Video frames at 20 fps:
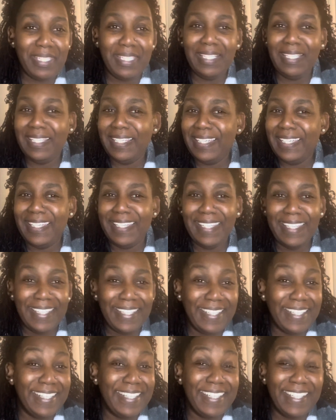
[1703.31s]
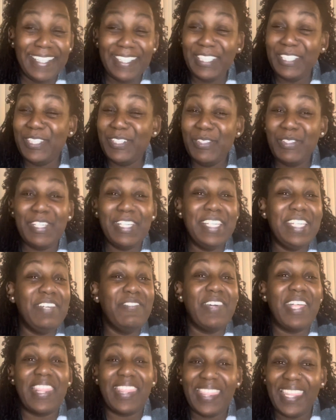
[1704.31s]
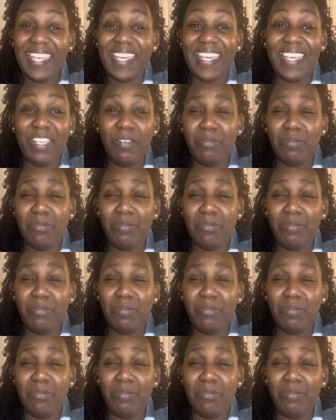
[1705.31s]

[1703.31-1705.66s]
Dylan, you couldn't even think.